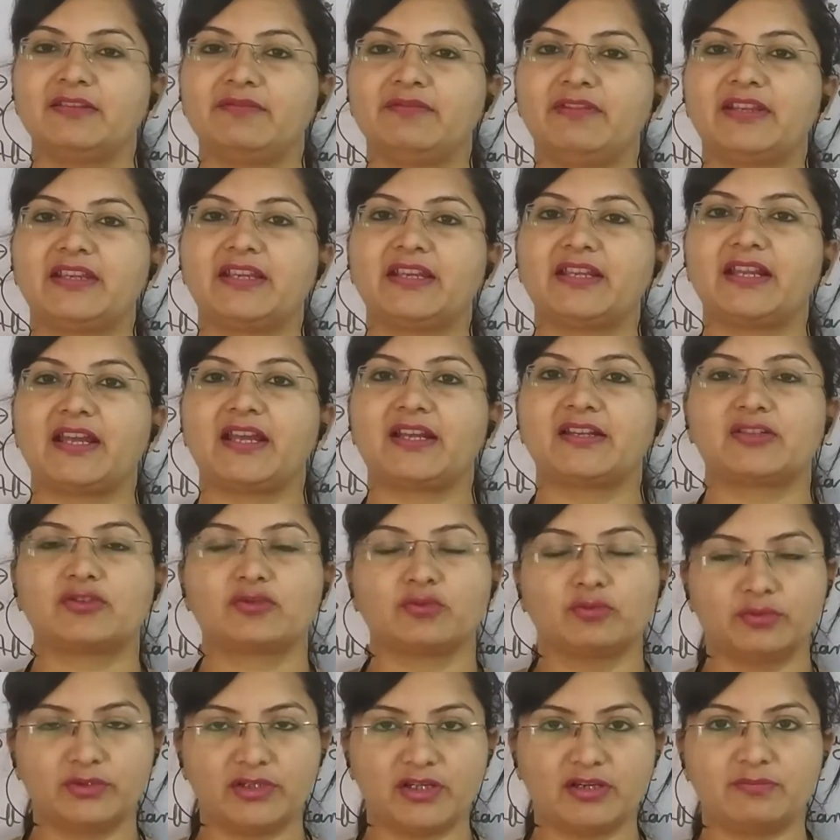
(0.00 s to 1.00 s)
We can add
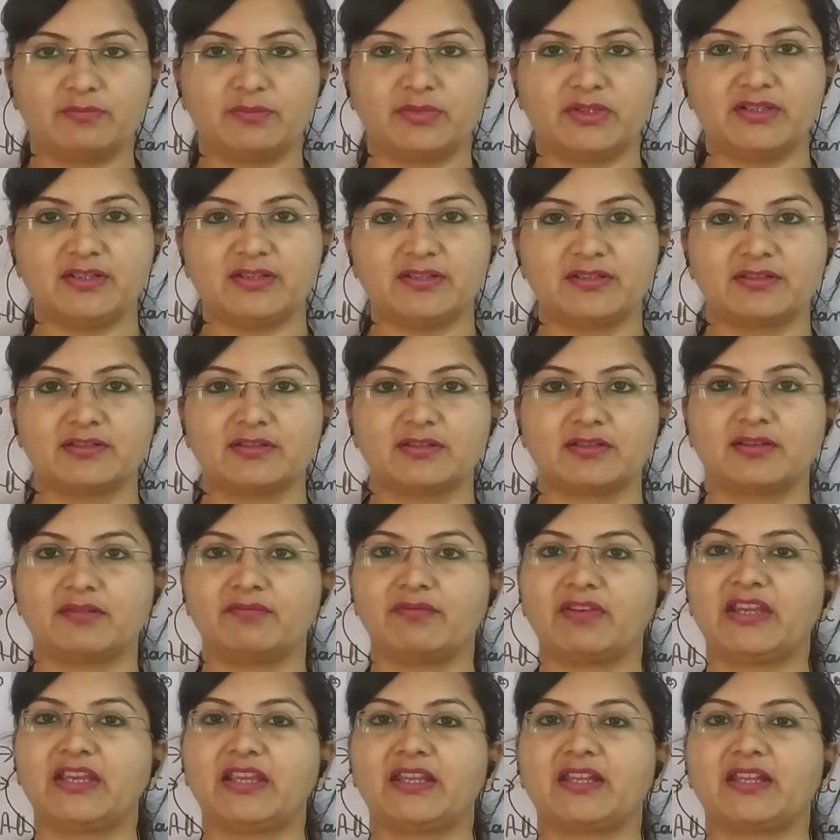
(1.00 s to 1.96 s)
two numbers, we